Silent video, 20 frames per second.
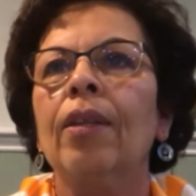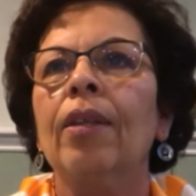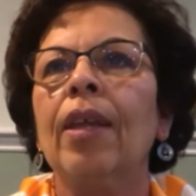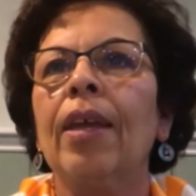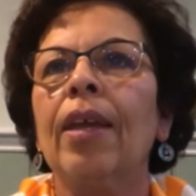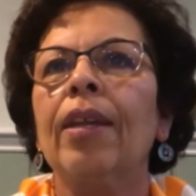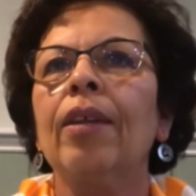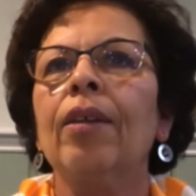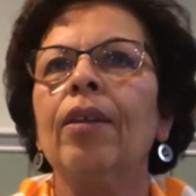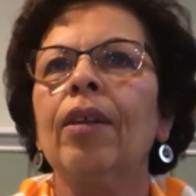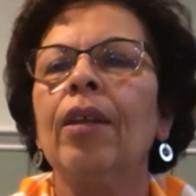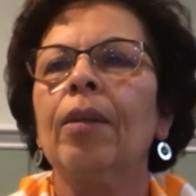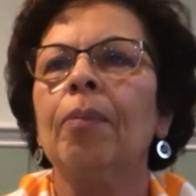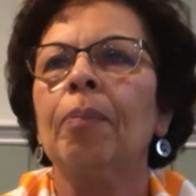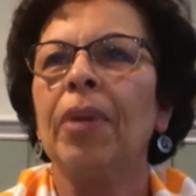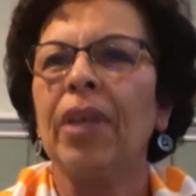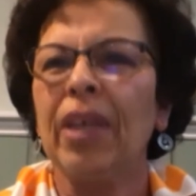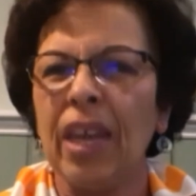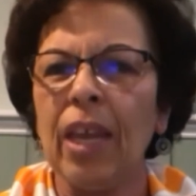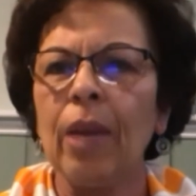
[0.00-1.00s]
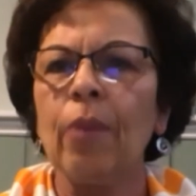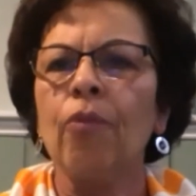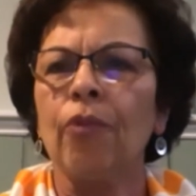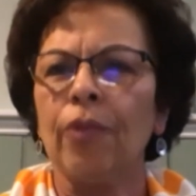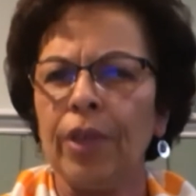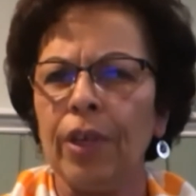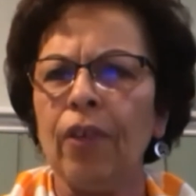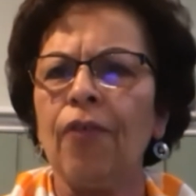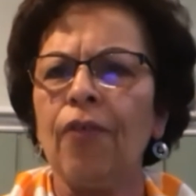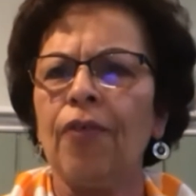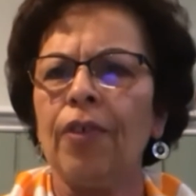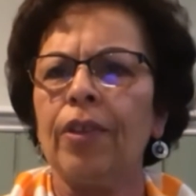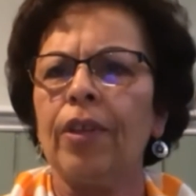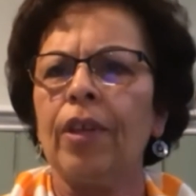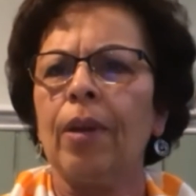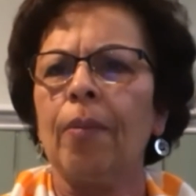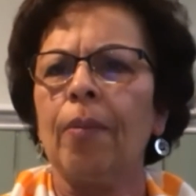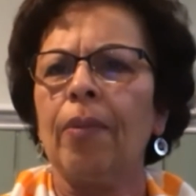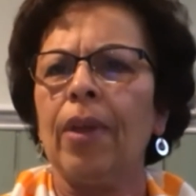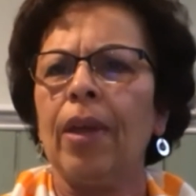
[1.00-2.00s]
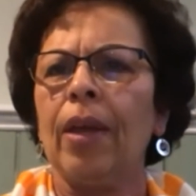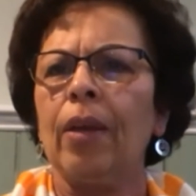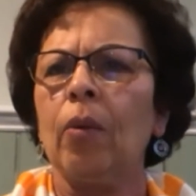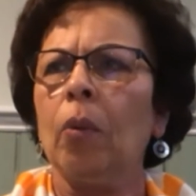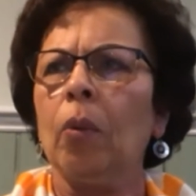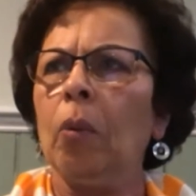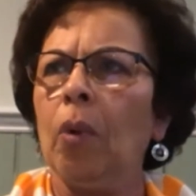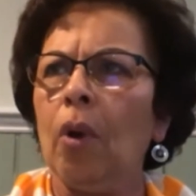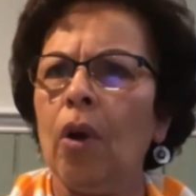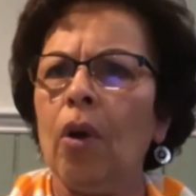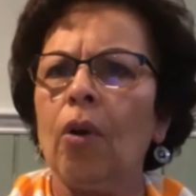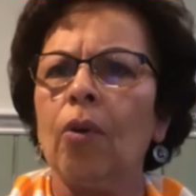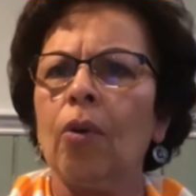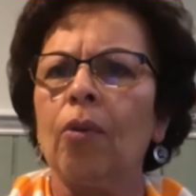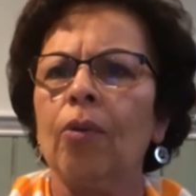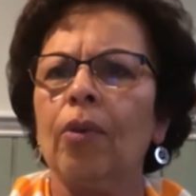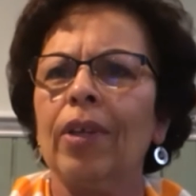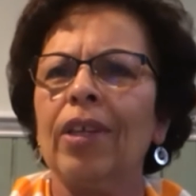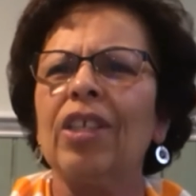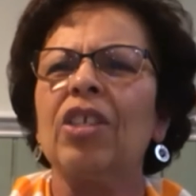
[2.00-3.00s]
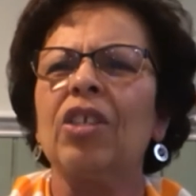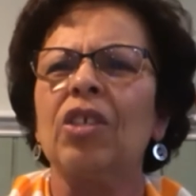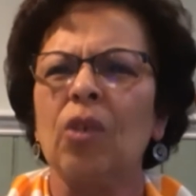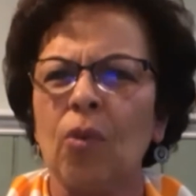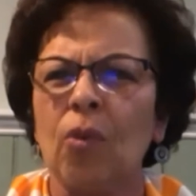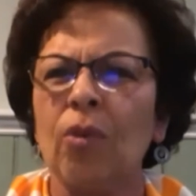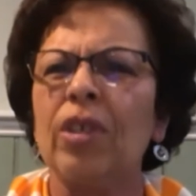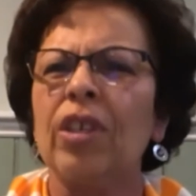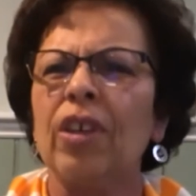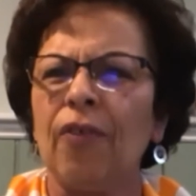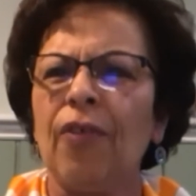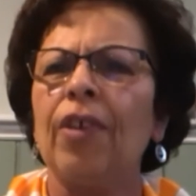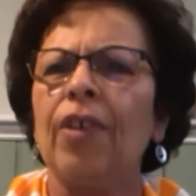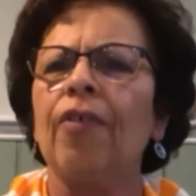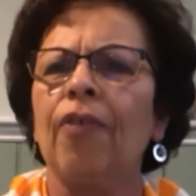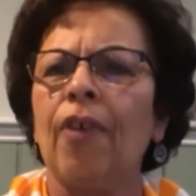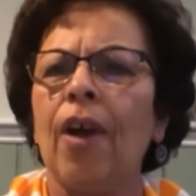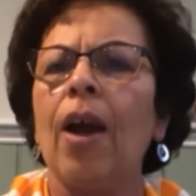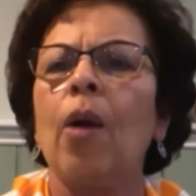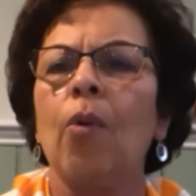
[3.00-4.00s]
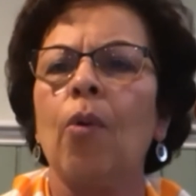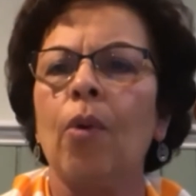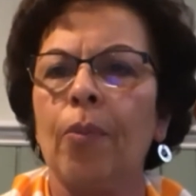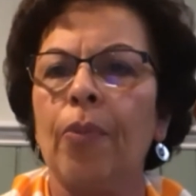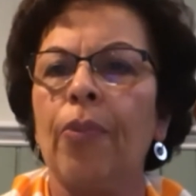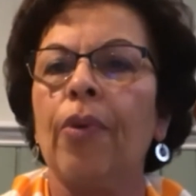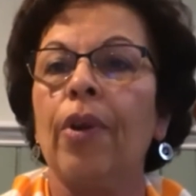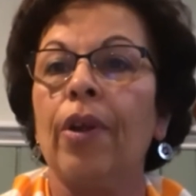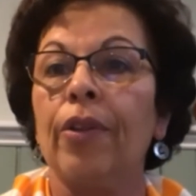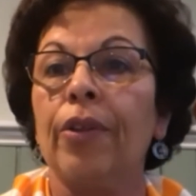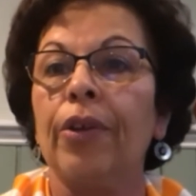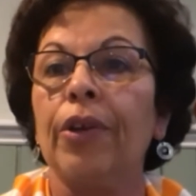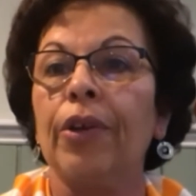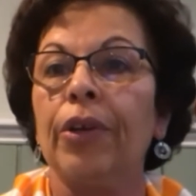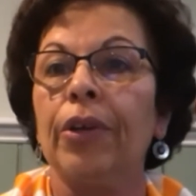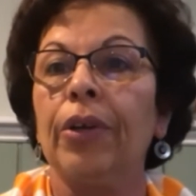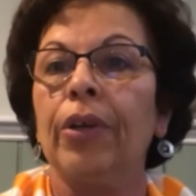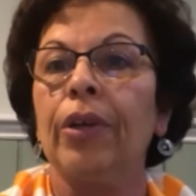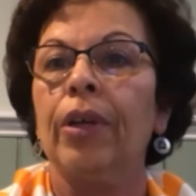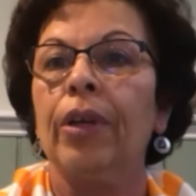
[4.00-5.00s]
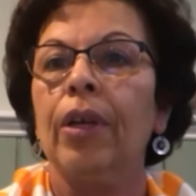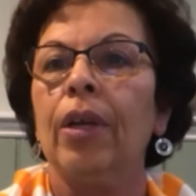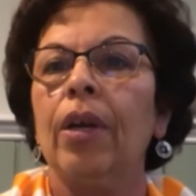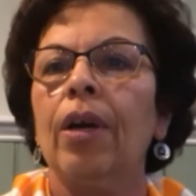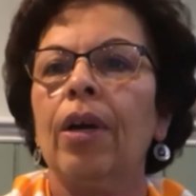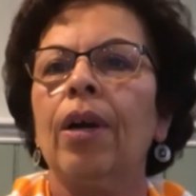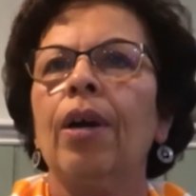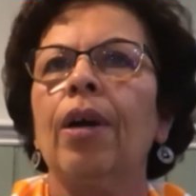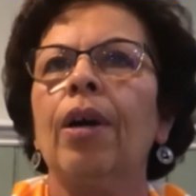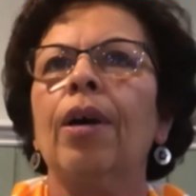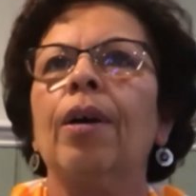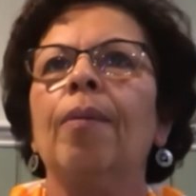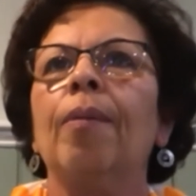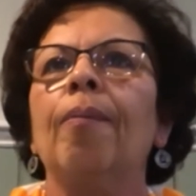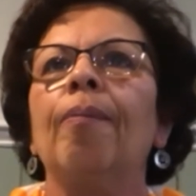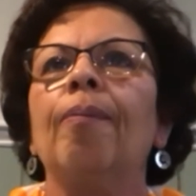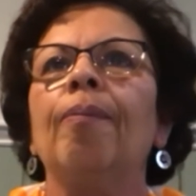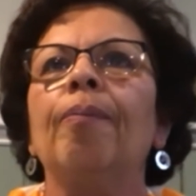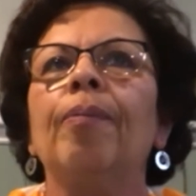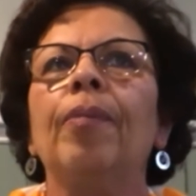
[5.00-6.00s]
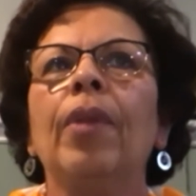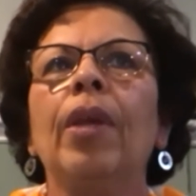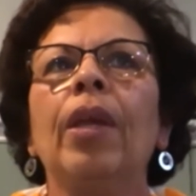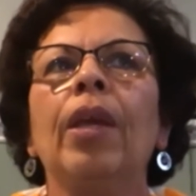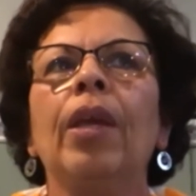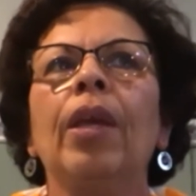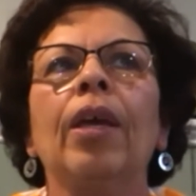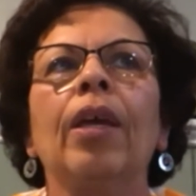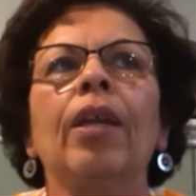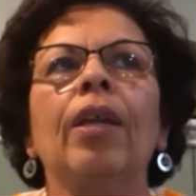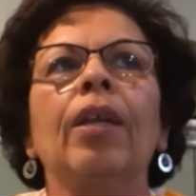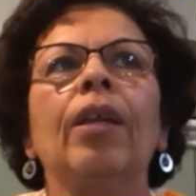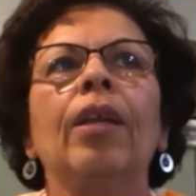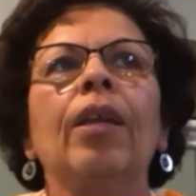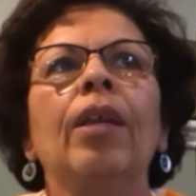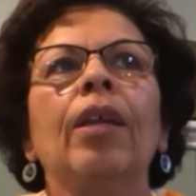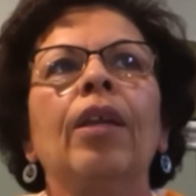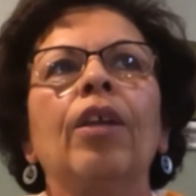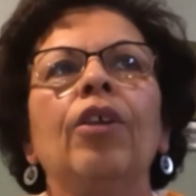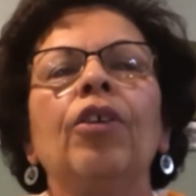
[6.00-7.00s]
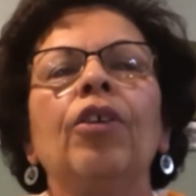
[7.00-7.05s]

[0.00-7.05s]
that it became real for them that, whoa, it's so different for our brother. And